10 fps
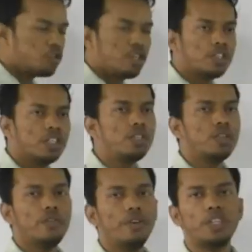reactions
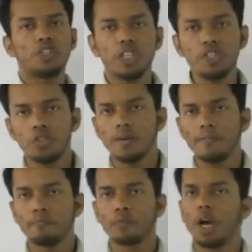we discussed,
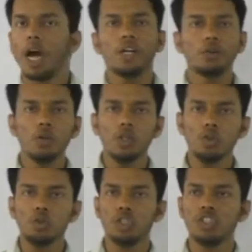I told
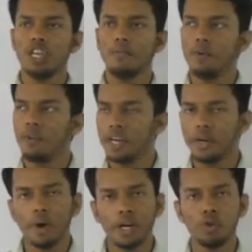you this chapter we can
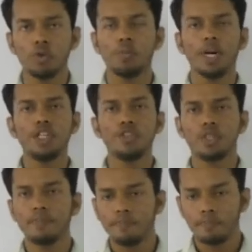divide in two
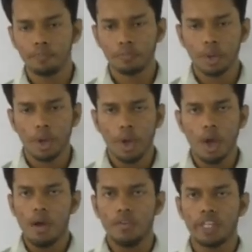parts.
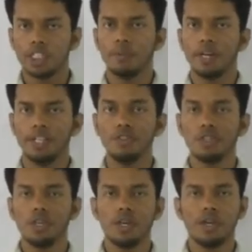First part
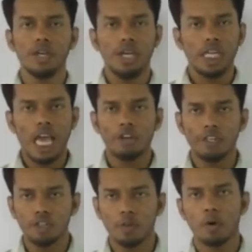is
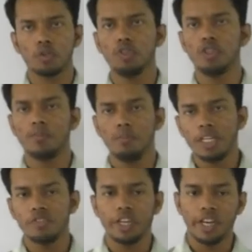calculation of oxidation number
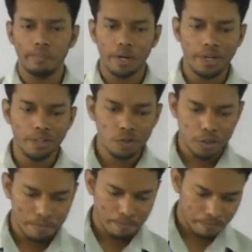and second part is